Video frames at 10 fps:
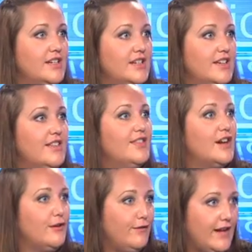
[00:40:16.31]
in
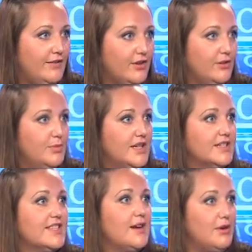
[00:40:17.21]
their favor
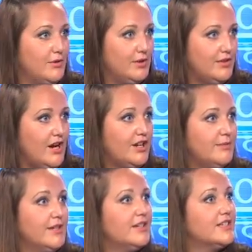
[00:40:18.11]
because they want to win the
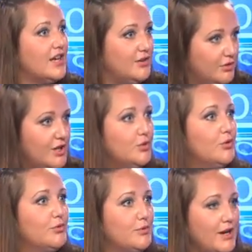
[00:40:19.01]
argument, because yeah.
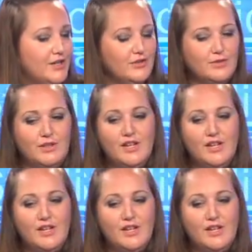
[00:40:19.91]
what yeah. we want to do is